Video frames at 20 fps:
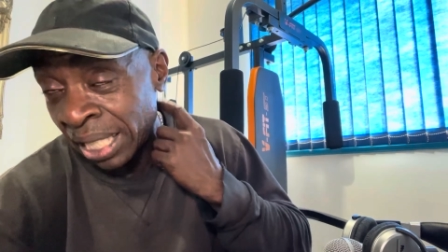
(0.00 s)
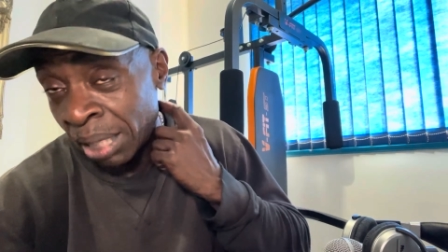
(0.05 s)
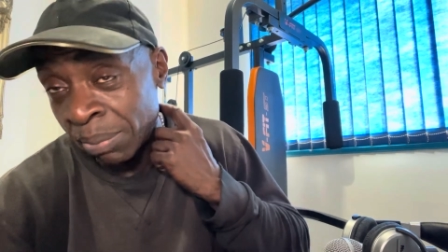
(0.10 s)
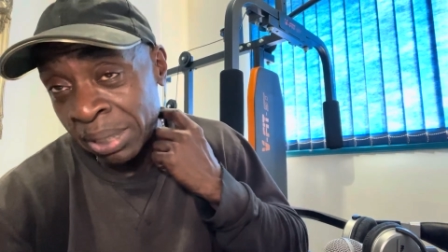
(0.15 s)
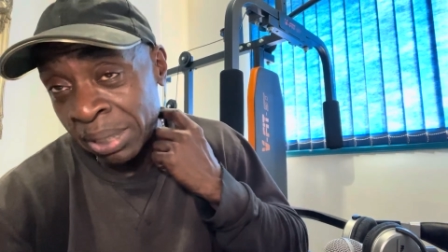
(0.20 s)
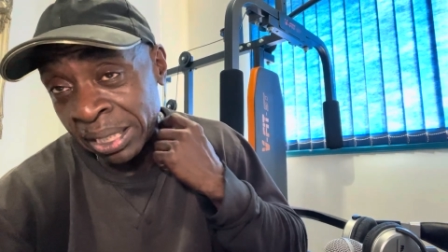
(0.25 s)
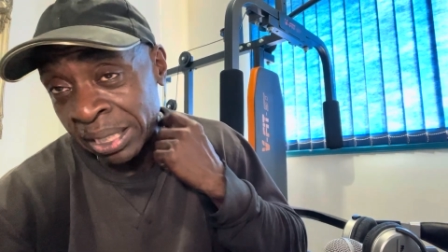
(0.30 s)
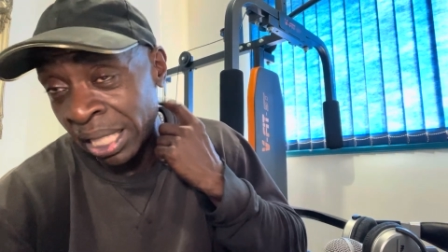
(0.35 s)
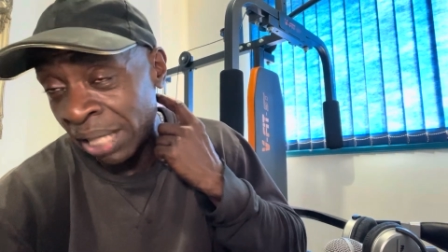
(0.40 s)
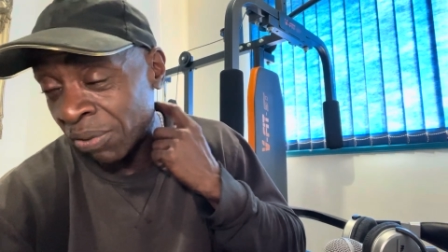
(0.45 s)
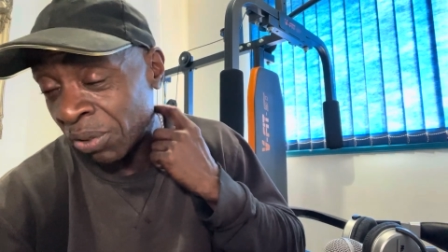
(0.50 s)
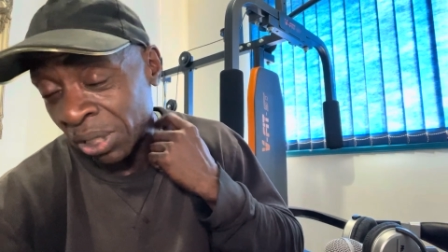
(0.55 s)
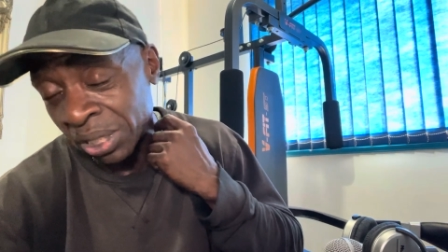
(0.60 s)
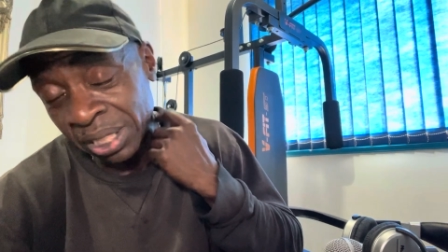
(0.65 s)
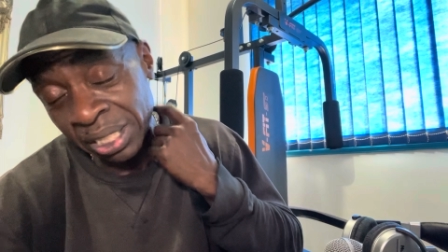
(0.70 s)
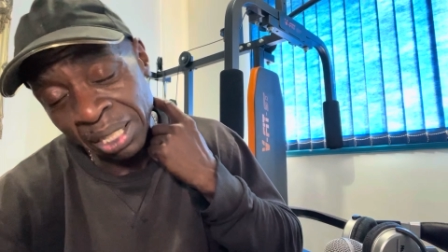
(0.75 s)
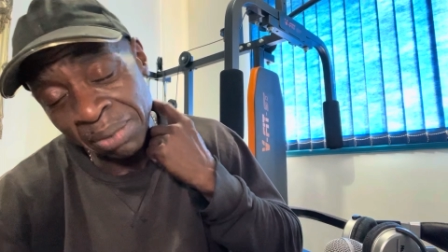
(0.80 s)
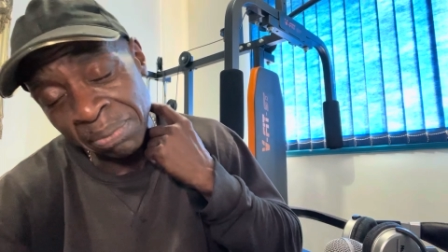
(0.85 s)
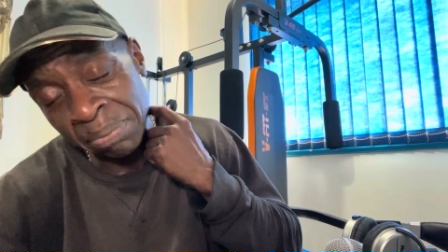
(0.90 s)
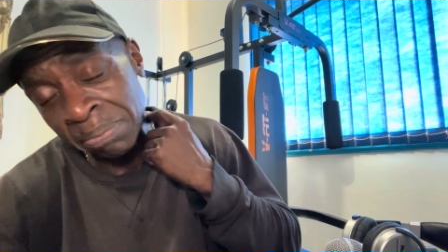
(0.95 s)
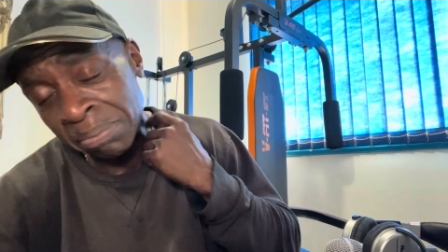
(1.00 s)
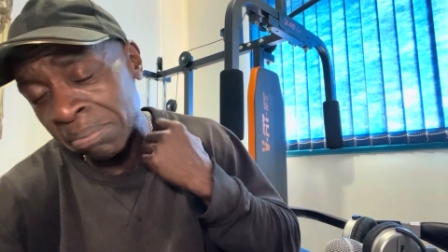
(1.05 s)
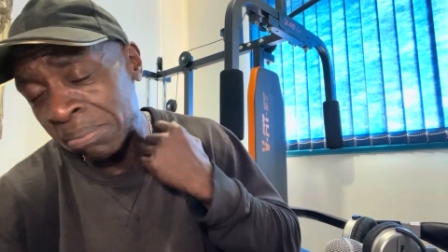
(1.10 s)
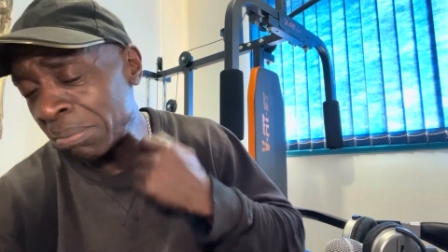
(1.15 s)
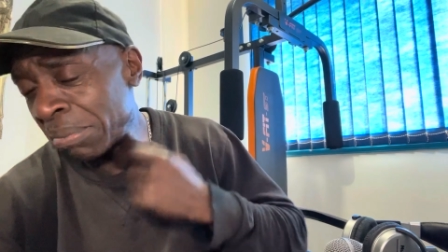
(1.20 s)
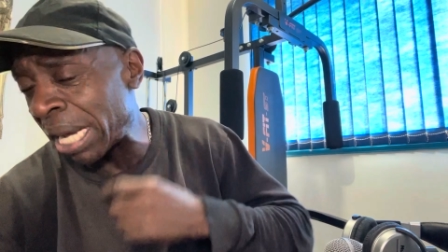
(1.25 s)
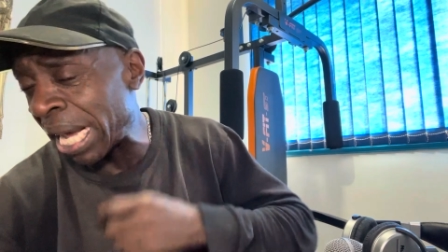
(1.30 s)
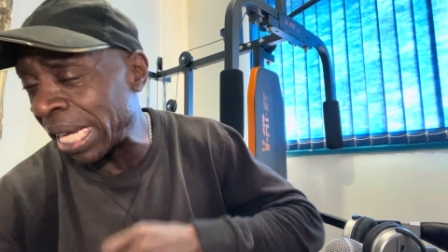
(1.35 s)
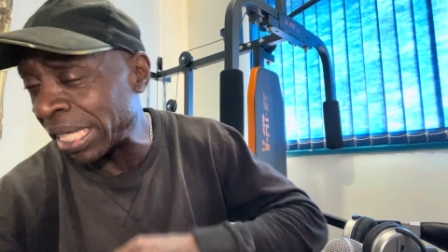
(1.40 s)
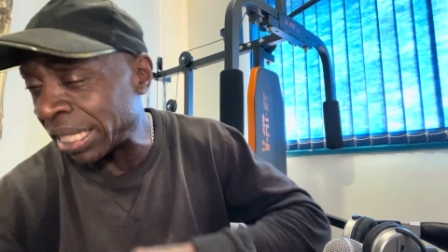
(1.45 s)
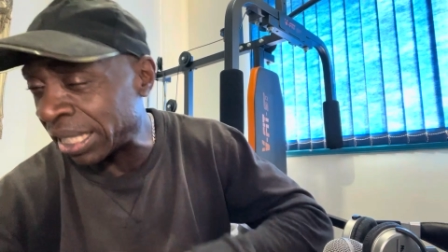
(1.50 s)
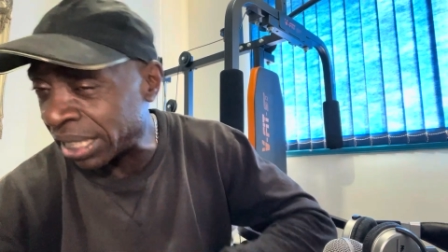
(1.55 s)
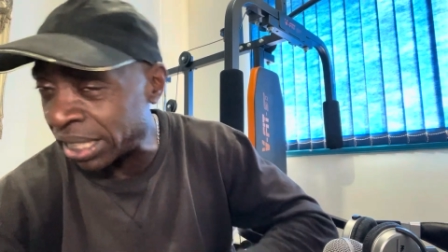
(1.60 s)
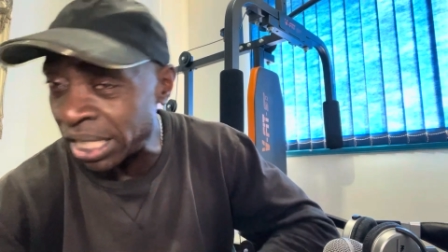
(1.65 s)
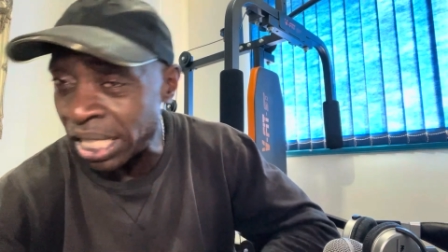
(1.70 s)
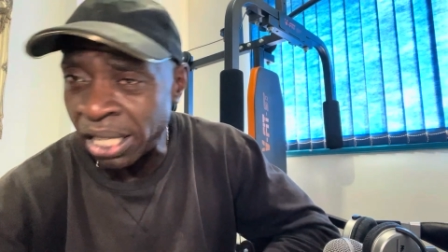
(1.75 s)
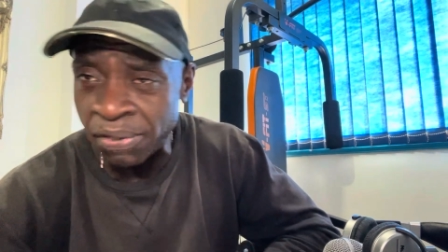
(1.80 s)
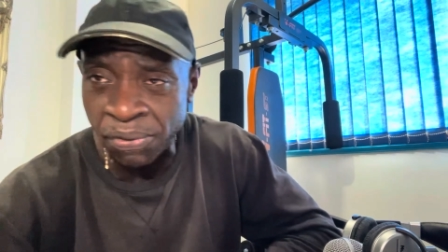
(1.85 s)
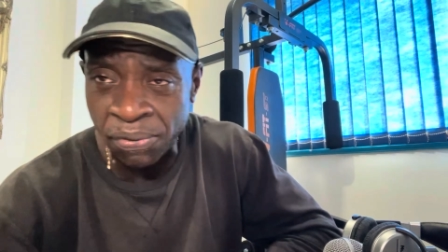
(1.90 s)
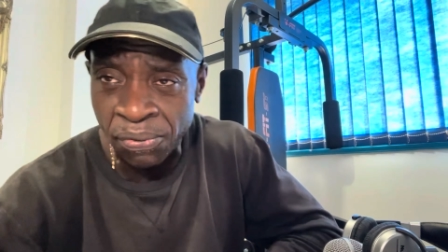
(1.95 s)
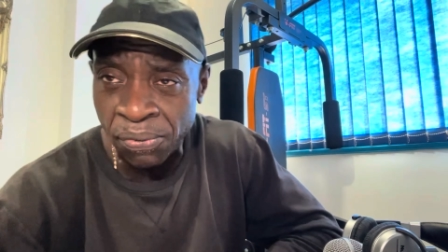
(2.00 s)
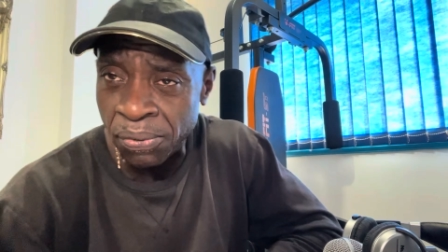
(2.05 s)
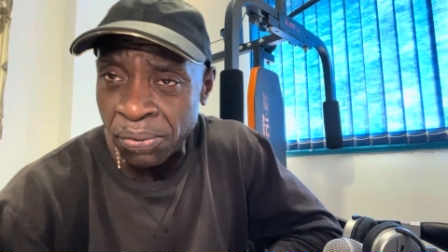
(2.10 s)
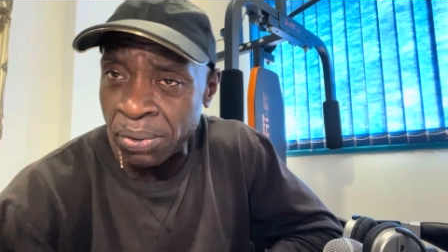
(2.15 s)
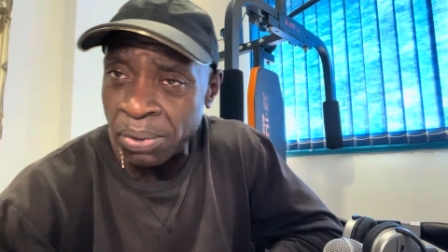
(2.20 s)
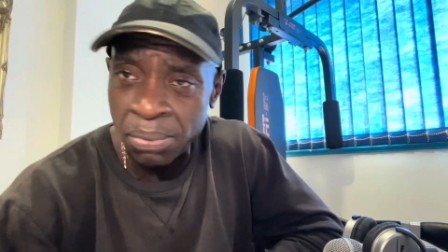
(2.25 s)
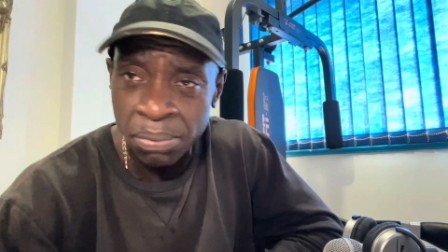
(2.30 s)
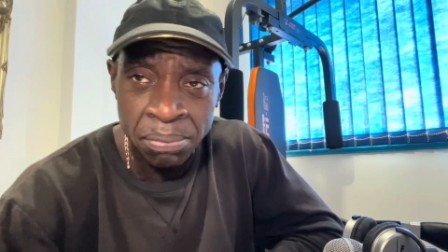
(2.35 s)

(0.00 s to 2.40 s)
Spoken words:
I mean, they've got some massive